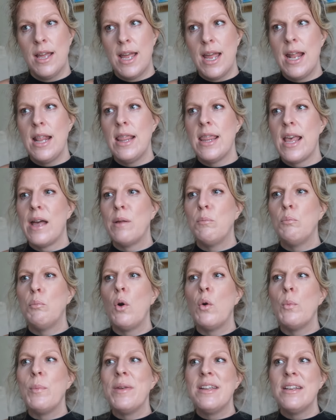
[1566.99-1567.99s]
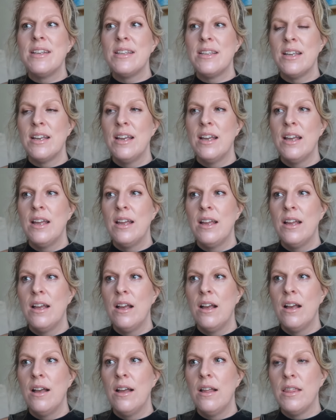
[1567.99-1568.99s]
In that moment,
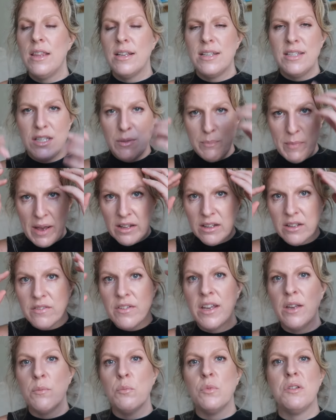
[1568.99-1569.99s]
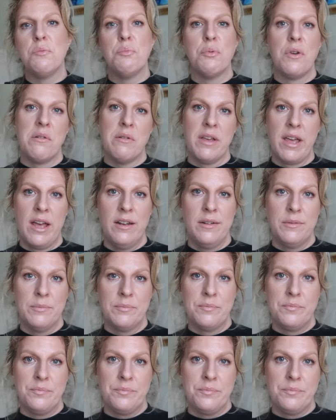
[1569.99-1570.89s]
the spell of him was broken.